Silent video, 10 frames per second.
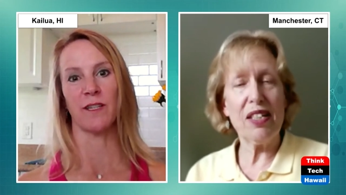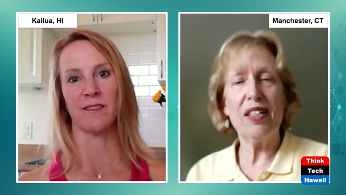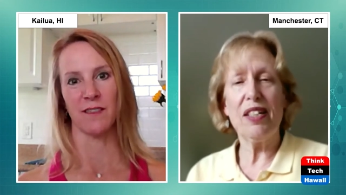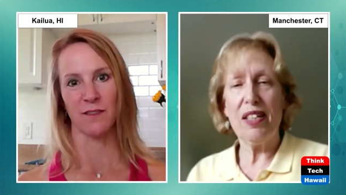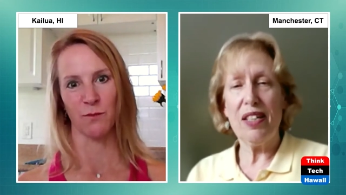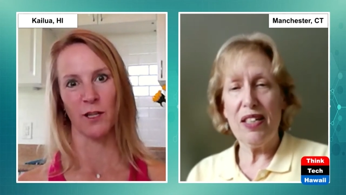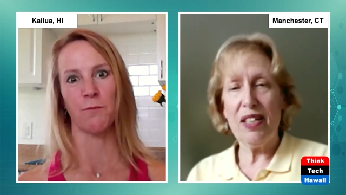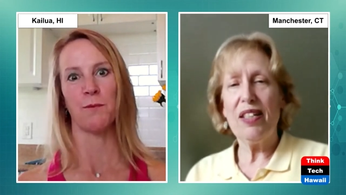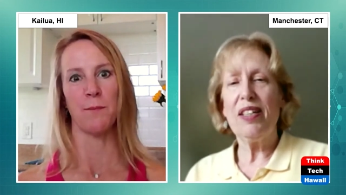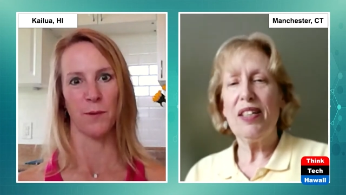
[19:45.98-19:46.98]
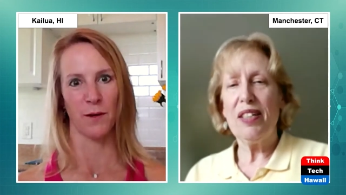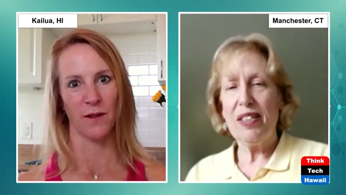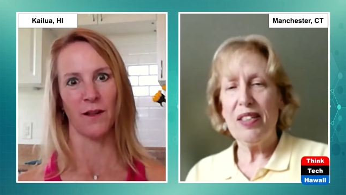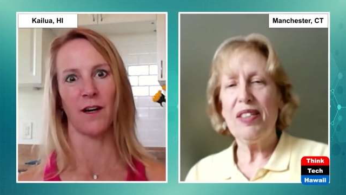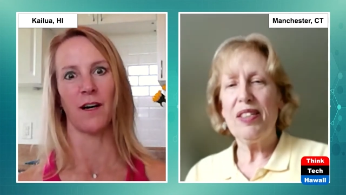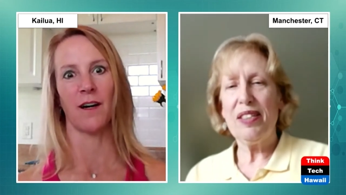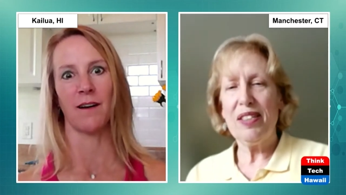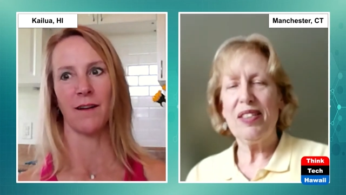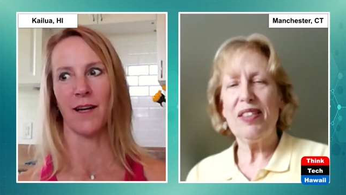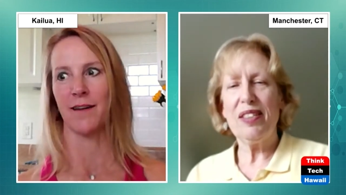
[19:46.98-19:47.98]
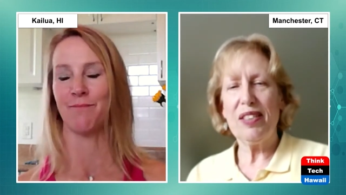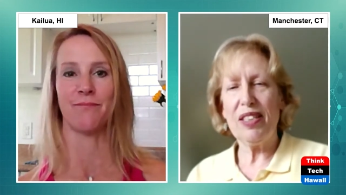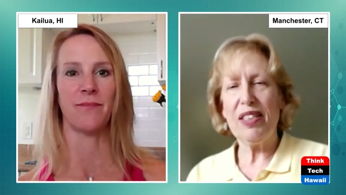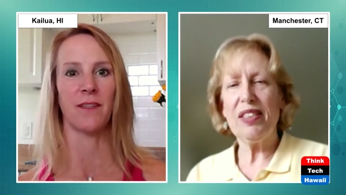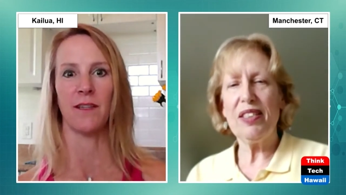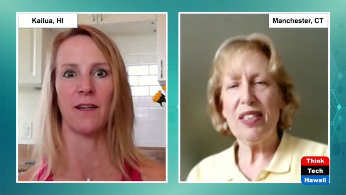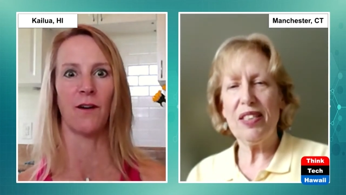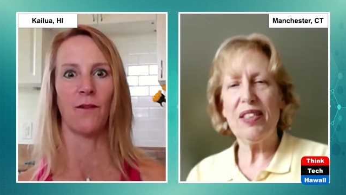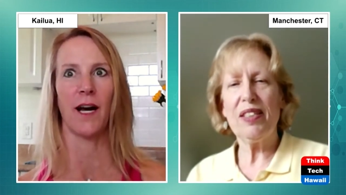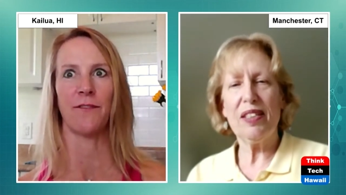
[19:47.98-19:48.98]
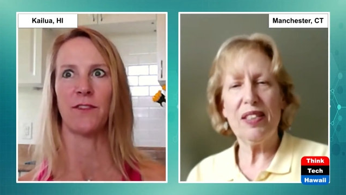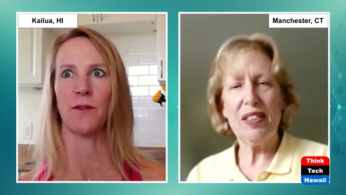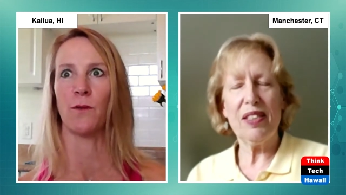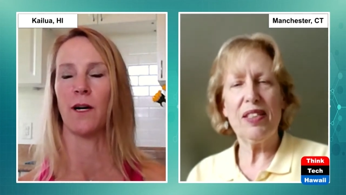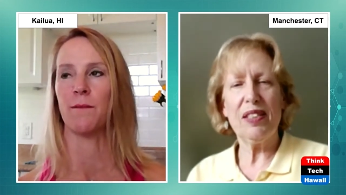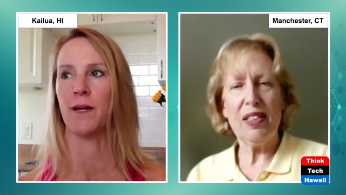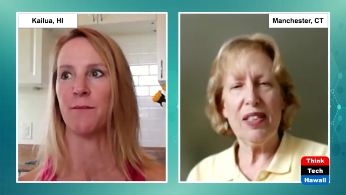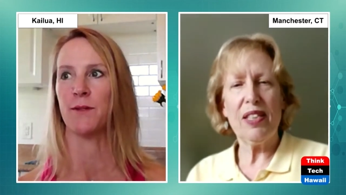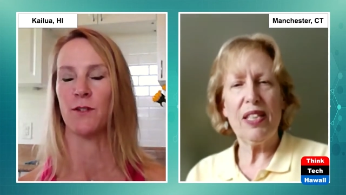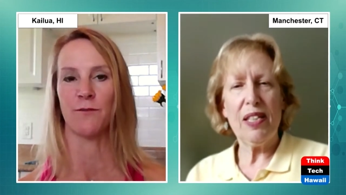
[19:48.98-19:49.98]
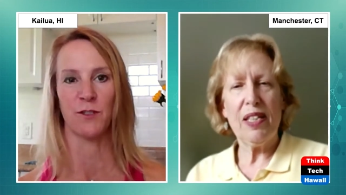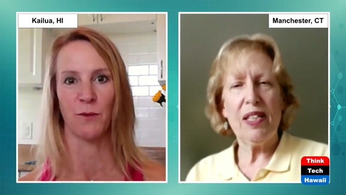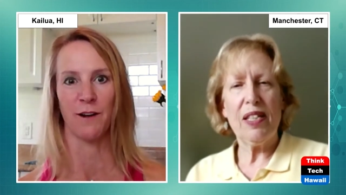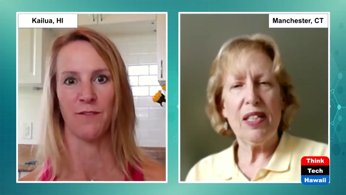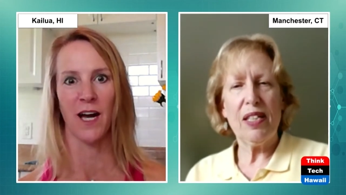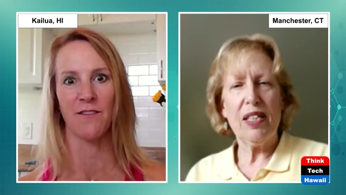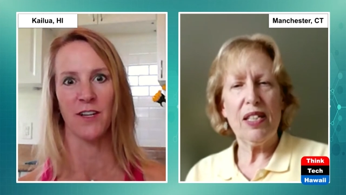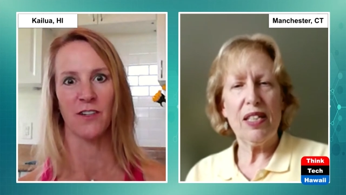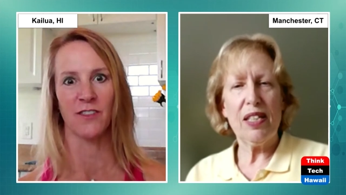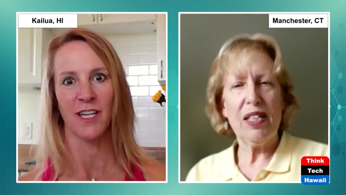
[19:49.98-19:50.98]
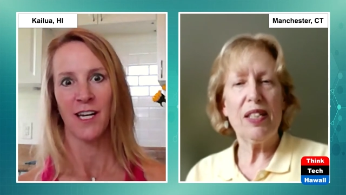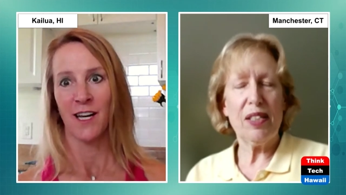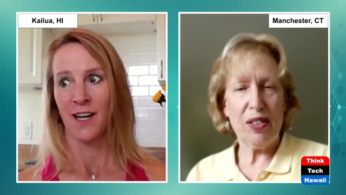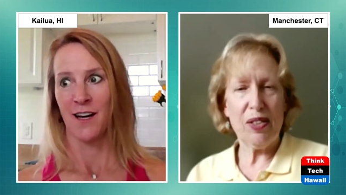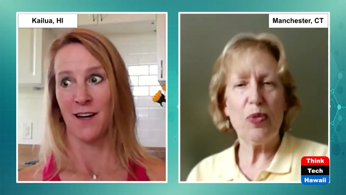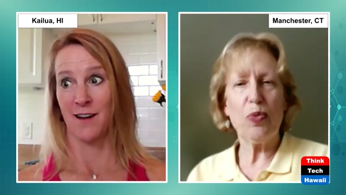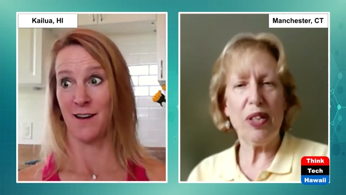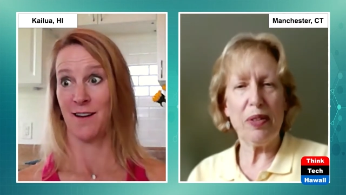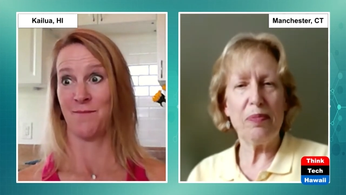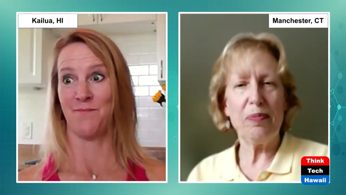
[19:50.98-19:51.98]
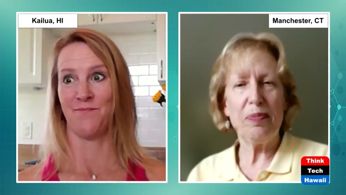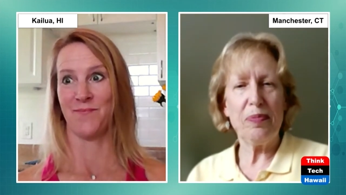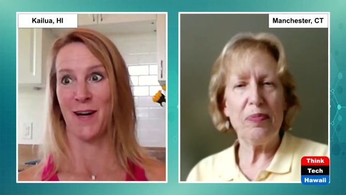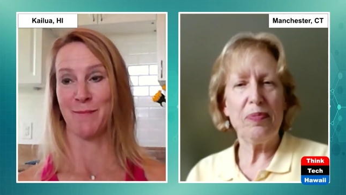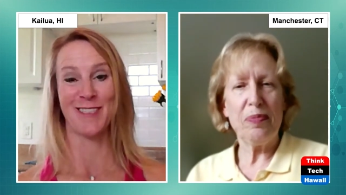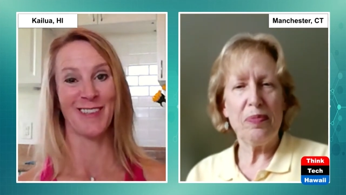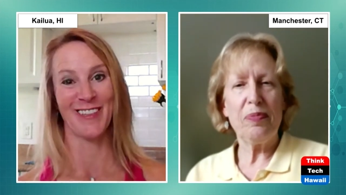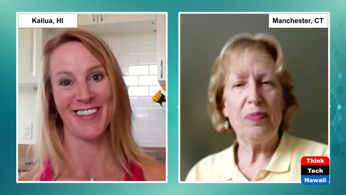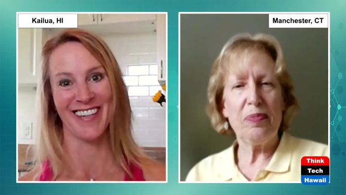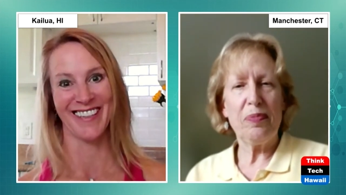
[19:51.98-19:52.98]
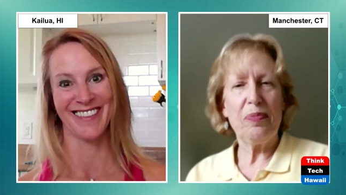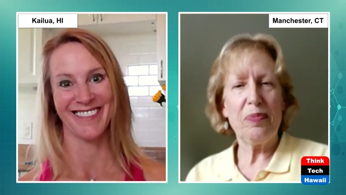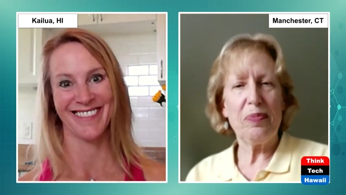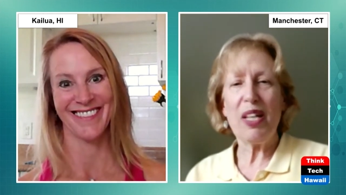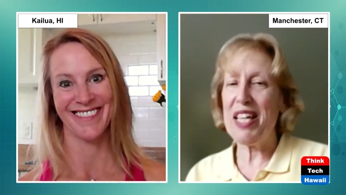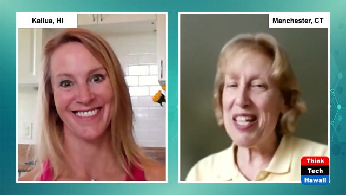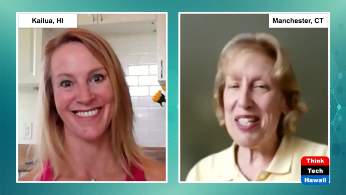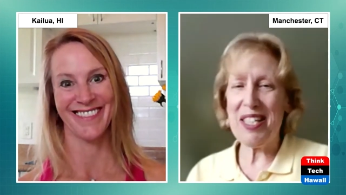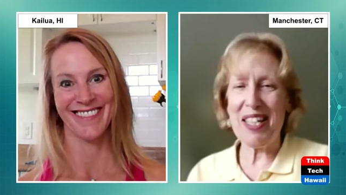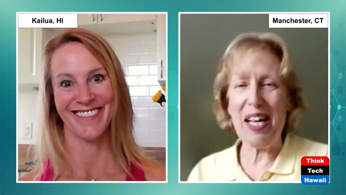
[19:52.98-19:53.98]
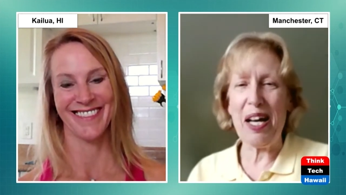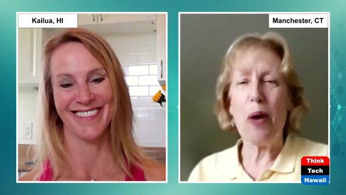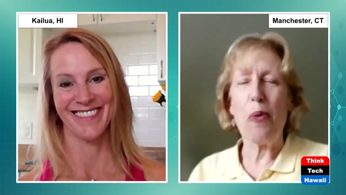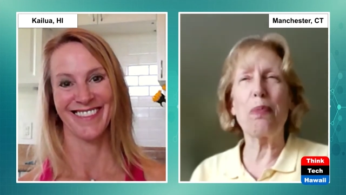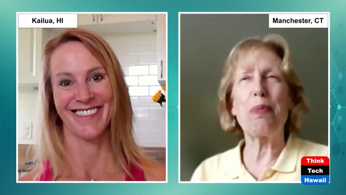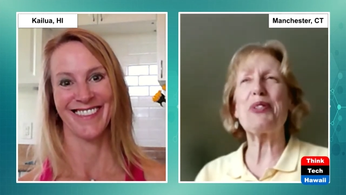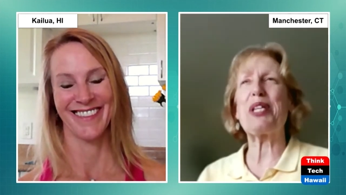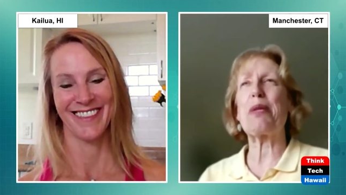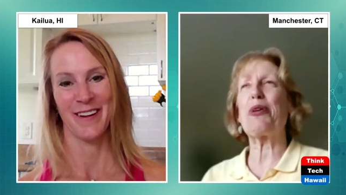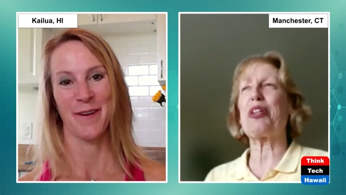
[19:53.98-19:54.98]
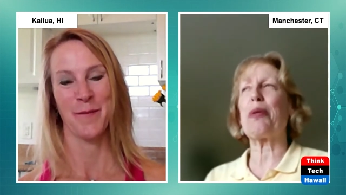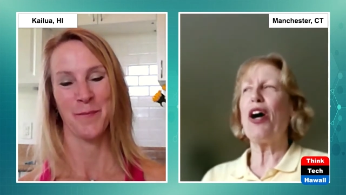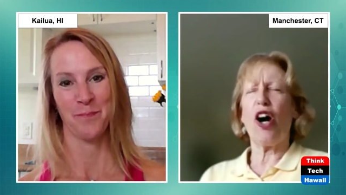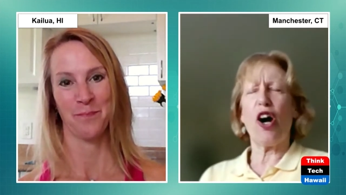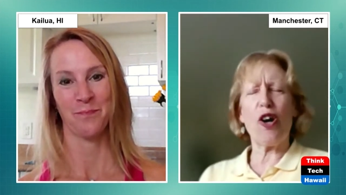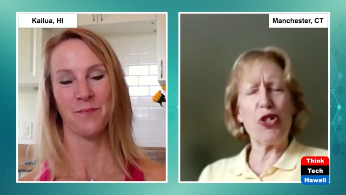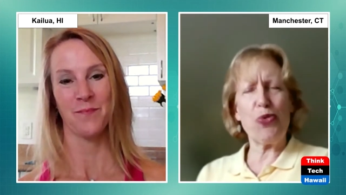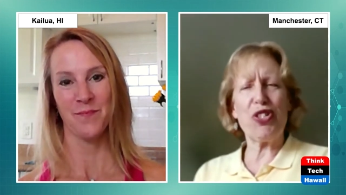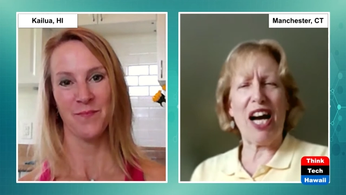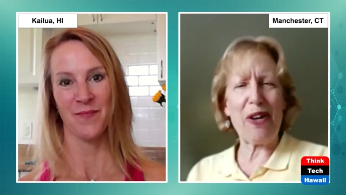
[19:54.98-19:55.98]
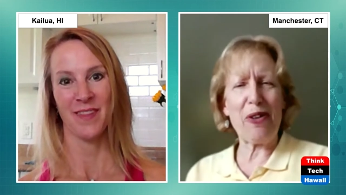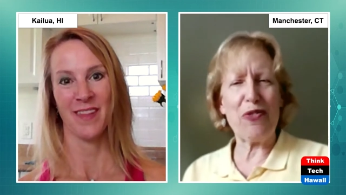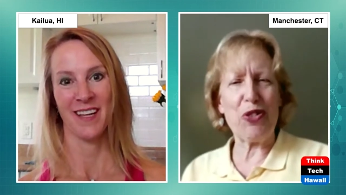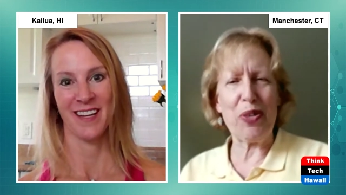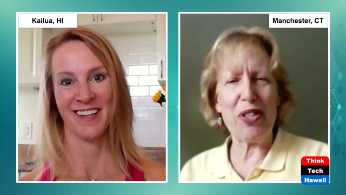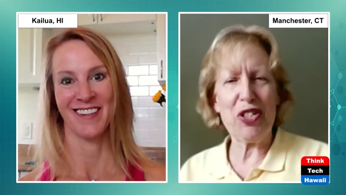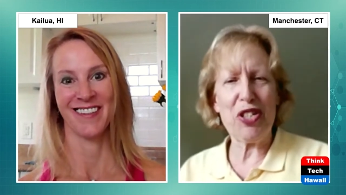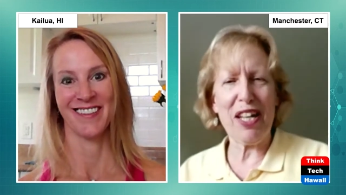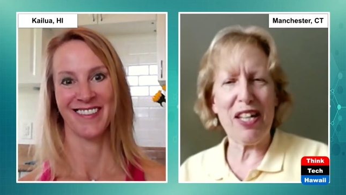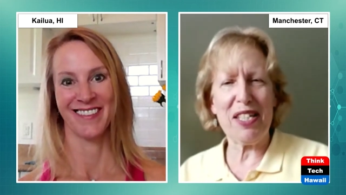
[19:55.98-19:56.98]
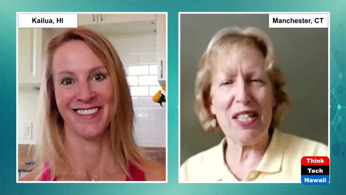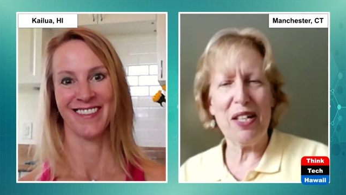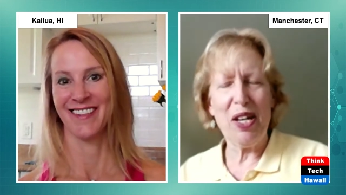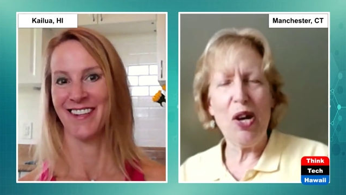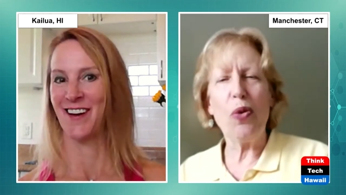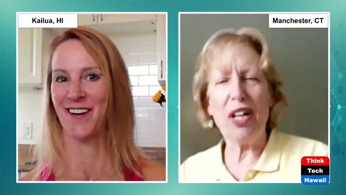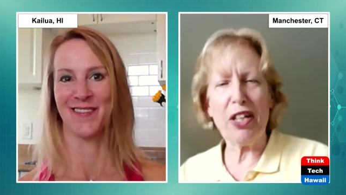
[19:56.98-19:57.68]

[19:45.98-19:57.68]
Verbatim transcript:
Speaker 1: workplaces with people. Uh, and, yeah. you know, after what, I mean, I've been doing it for twenty-five years. Uh,
Speaker 2: right. I'm still learning. Yes. Well, people say to me all the time, aren't you tired of doing this yet? And I said, when